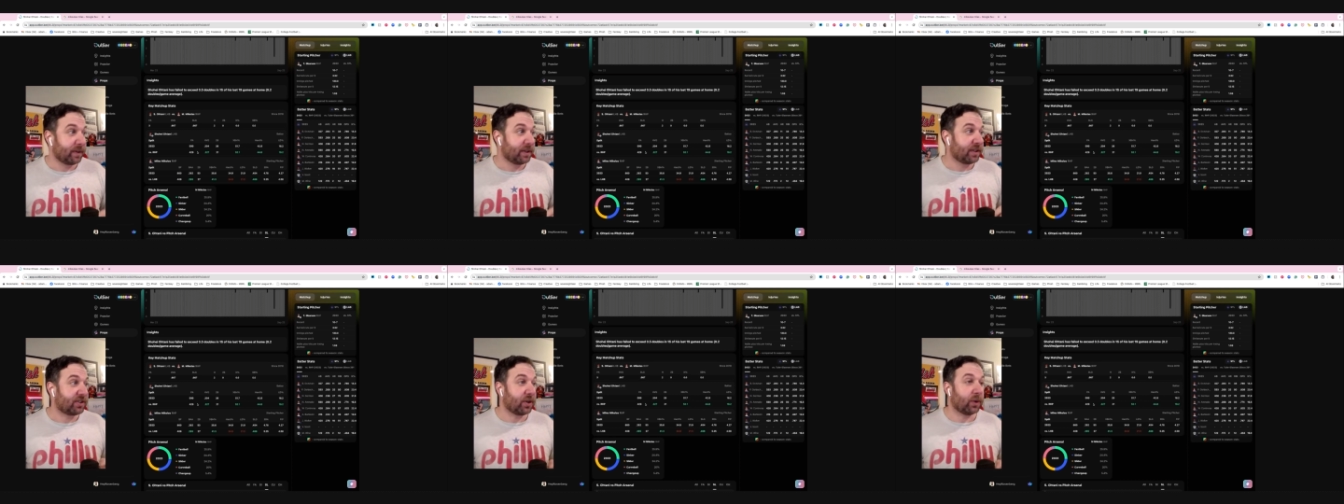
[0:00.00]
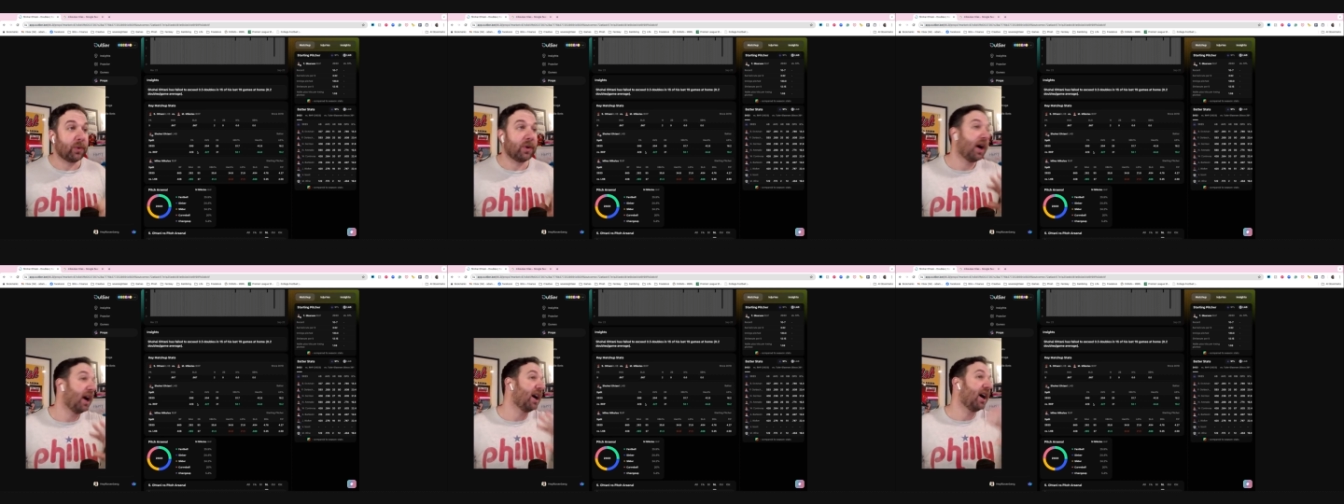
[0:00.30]

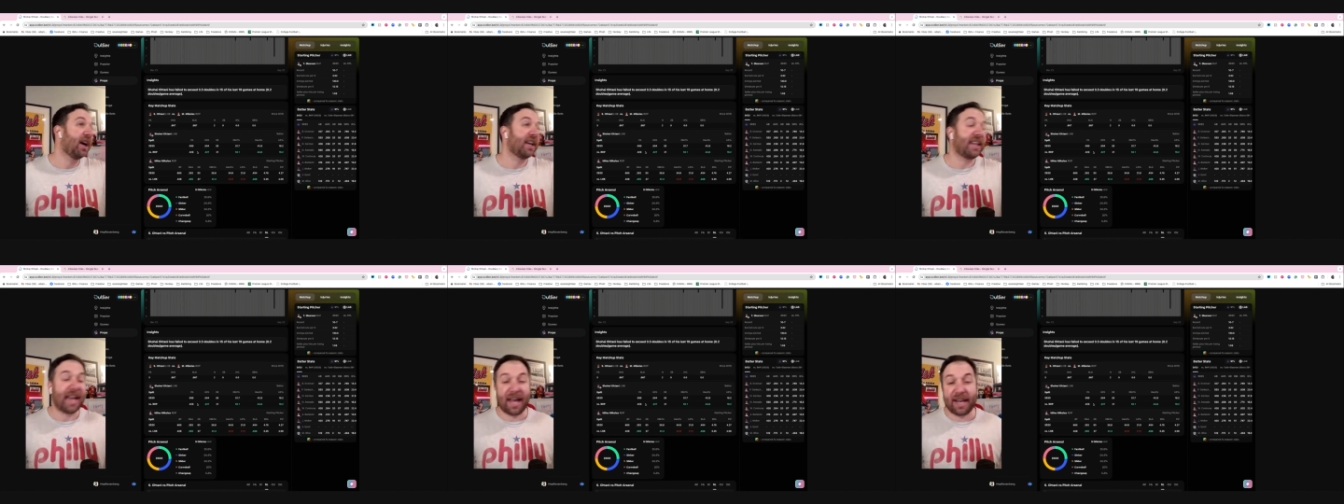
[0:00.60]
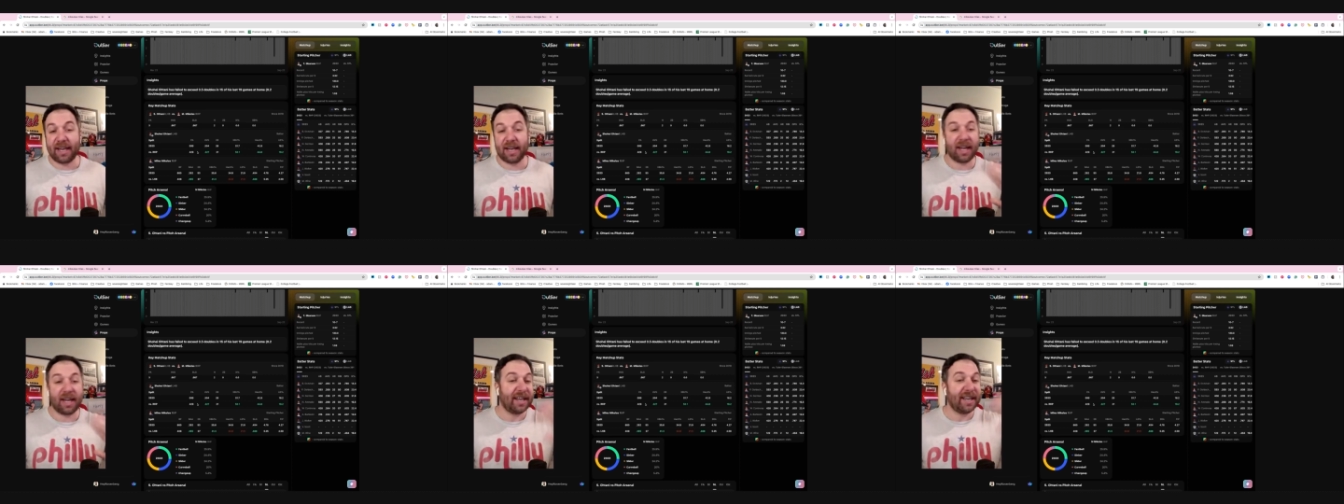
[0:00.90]
So
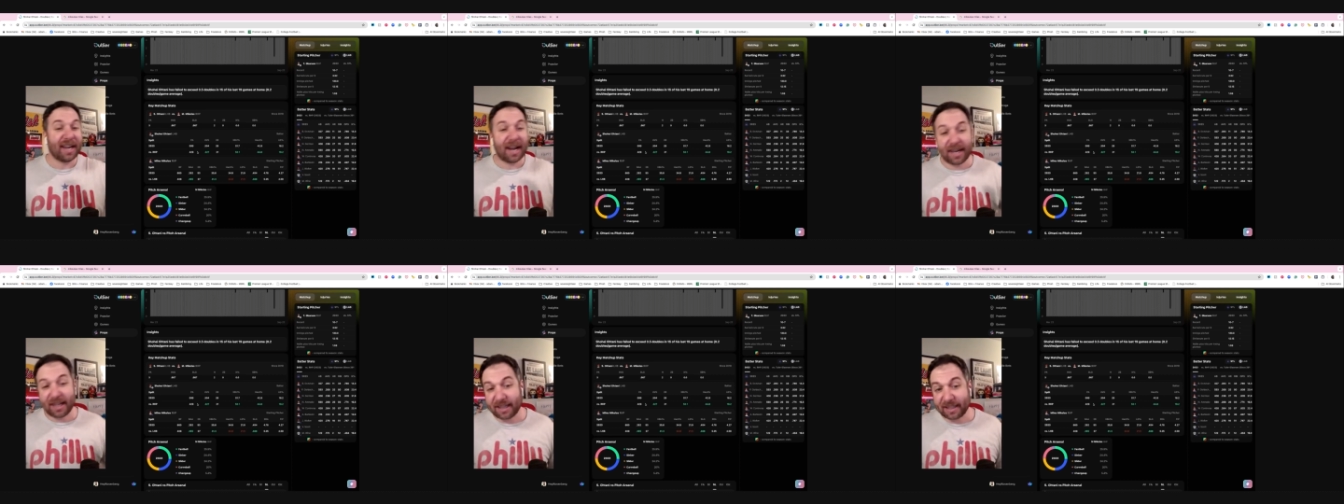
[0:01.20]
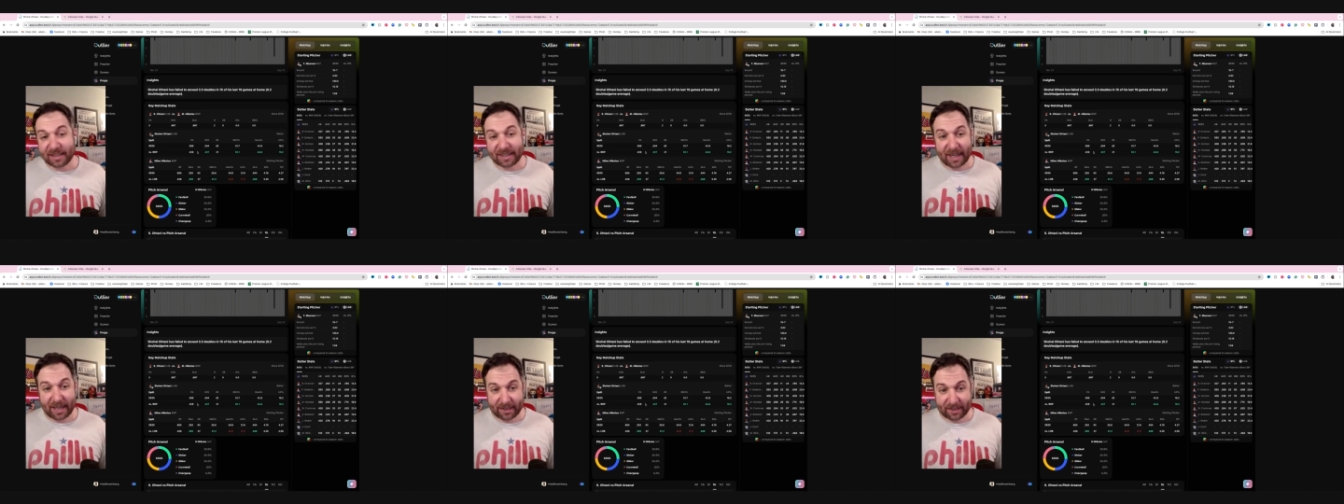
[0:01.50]
again, none of
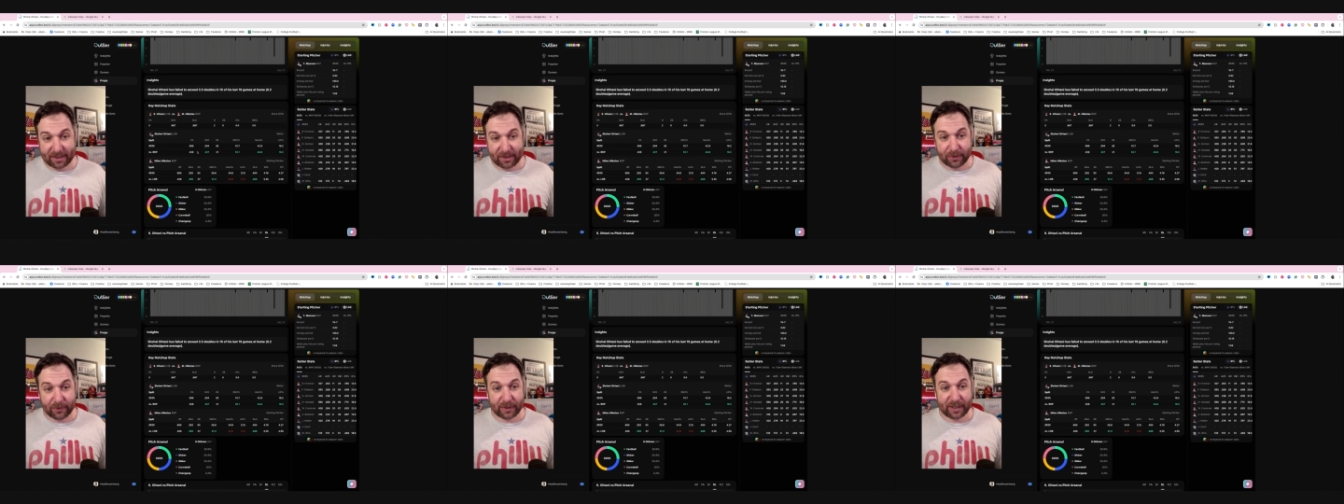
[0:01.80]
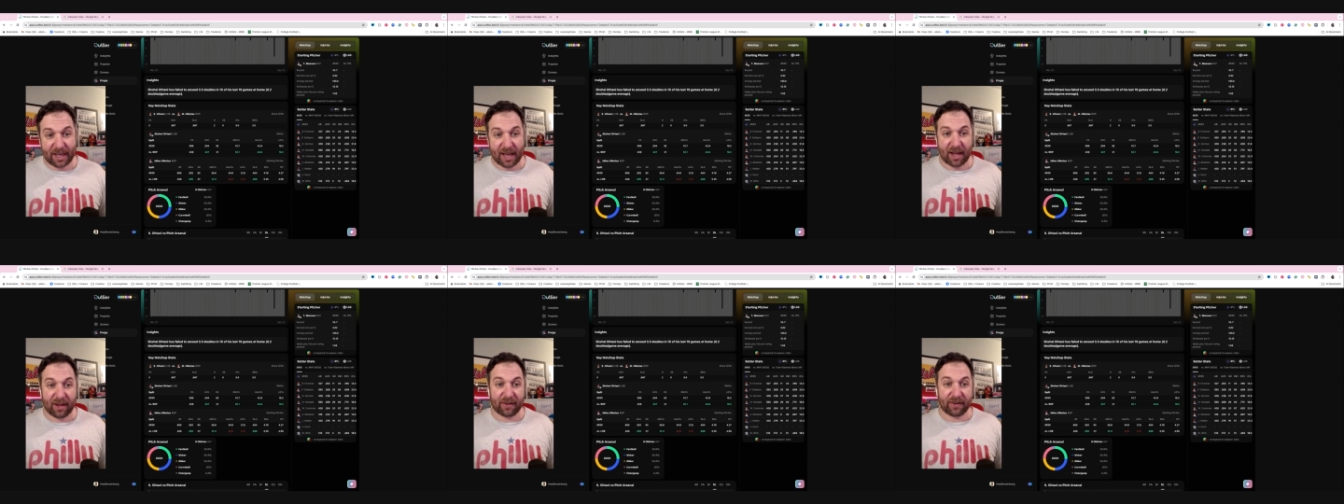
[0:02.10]
this takes into
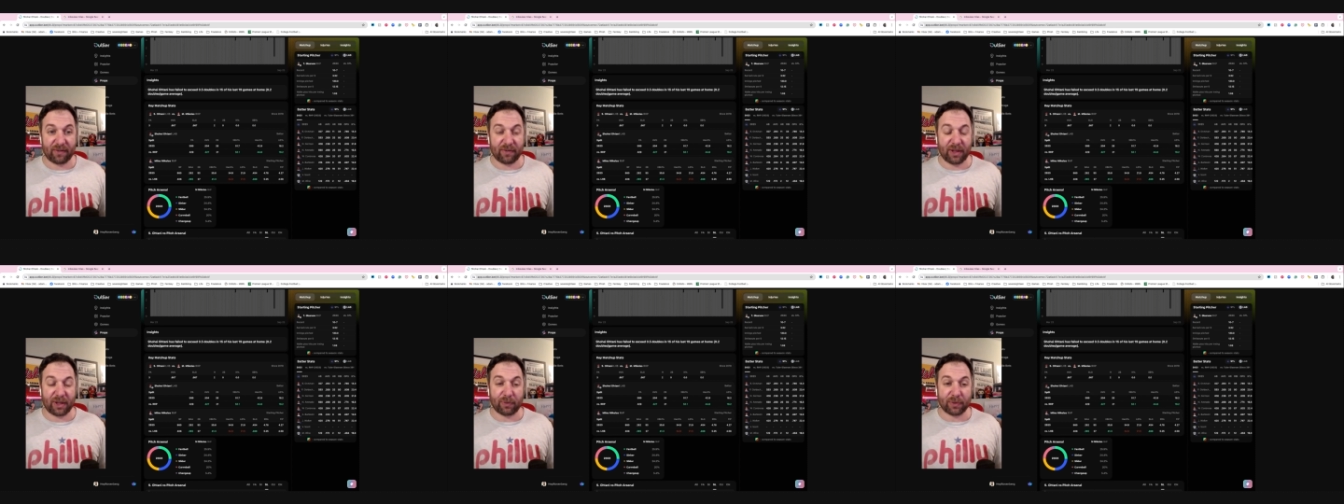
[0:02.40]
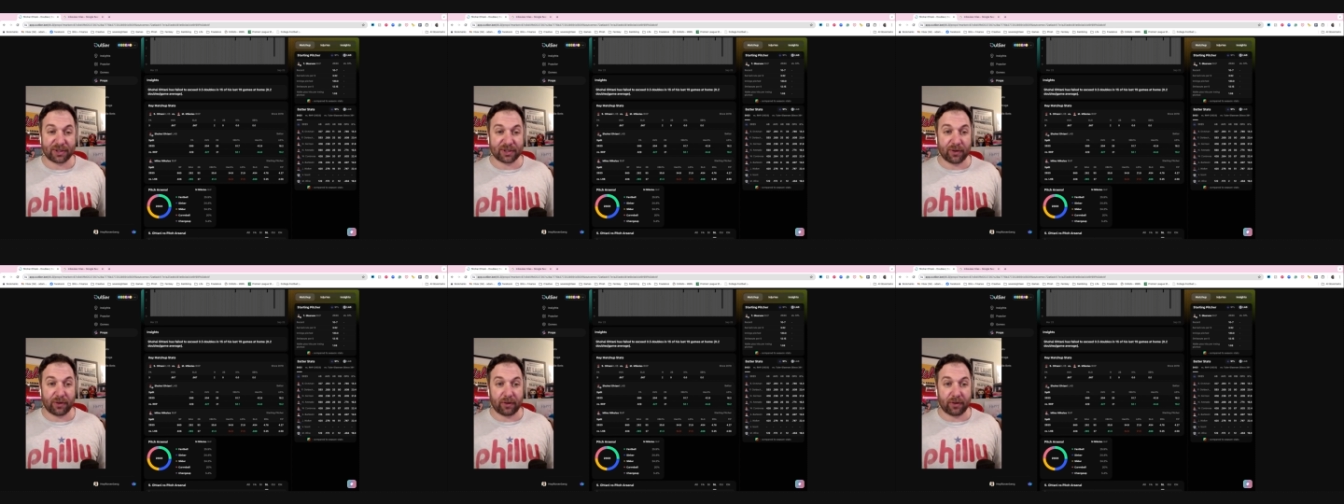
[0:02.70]
account like
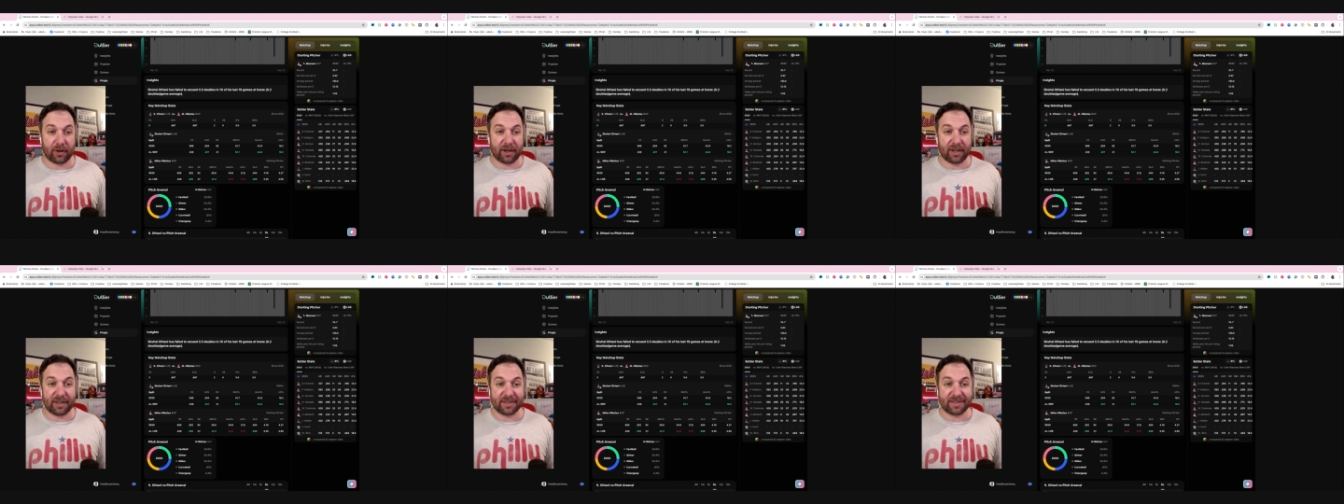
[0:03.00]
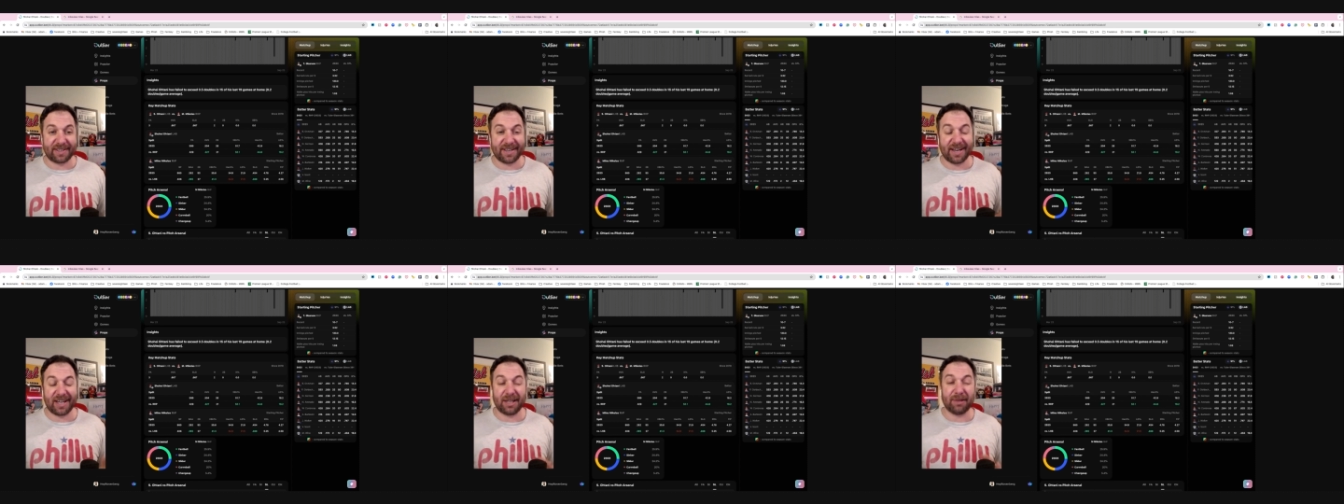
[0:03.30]
what's going on in the
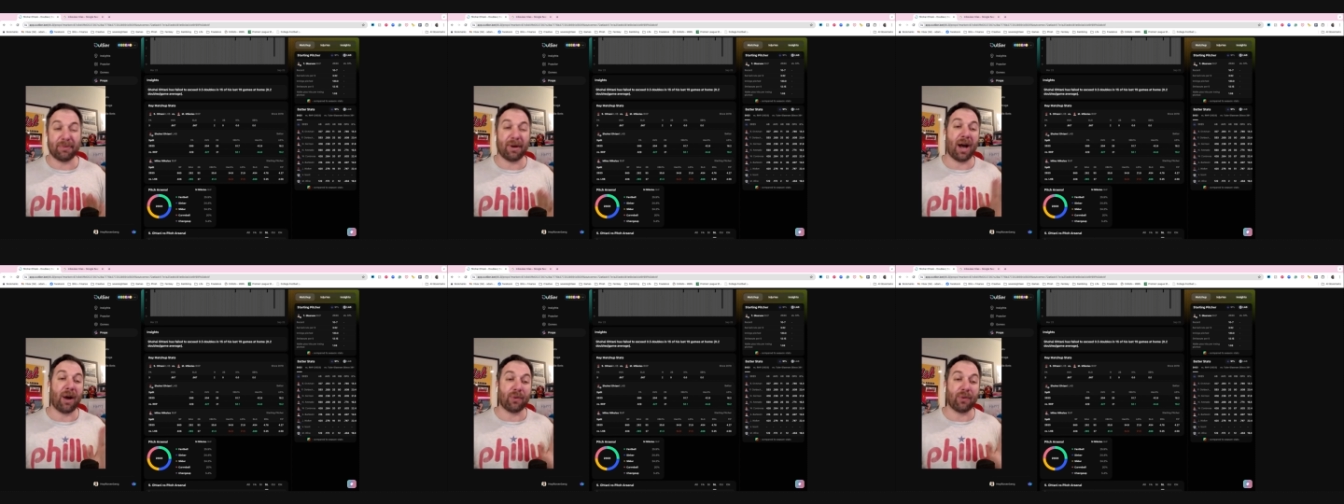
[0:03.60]
stadium.